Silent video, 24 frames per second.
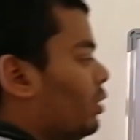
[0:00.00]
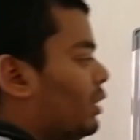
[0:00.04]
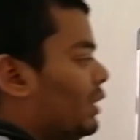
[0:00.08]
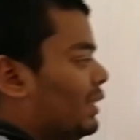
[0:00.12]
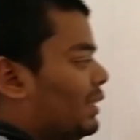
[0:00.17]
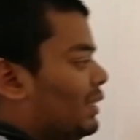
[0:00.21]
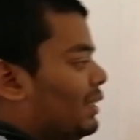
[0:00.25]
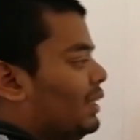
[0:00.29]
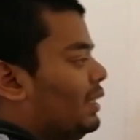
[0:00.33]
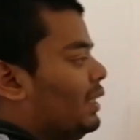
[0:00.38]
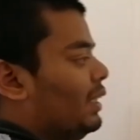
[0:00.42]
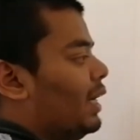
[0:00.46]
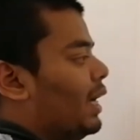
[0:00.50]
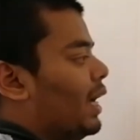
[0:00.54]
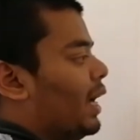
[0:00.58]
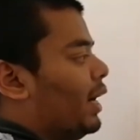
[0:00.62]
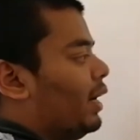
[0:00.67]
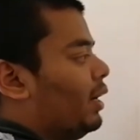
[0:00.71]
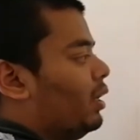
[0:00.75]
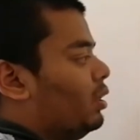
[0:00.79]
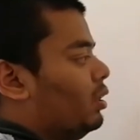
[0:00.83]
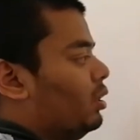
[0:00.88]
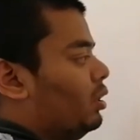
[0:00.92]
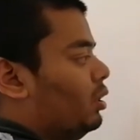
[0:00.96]
this is the
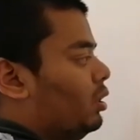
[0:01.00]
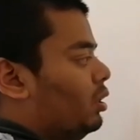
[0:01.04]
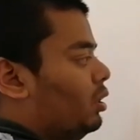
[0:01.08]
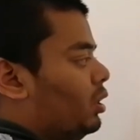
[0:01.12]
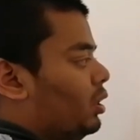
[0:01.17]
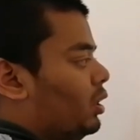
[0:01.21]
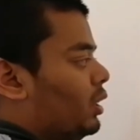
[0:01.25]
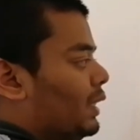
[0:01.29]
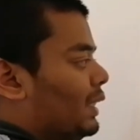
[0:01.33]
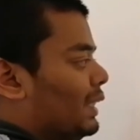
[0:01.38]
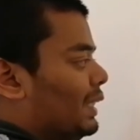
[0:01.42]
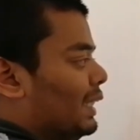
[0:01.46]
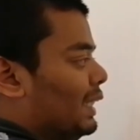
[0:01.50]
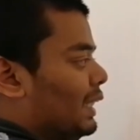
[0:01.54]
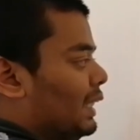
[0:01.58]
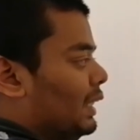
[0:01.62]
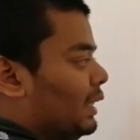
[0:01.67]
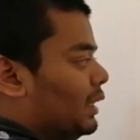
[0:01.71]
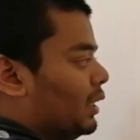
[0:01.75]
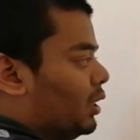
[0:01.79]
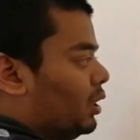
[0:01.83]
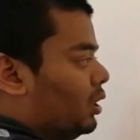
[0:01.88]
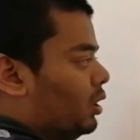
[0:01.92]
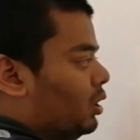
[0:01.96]
angle
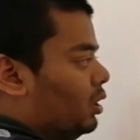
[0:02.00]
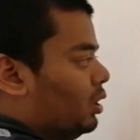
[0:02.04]
theta.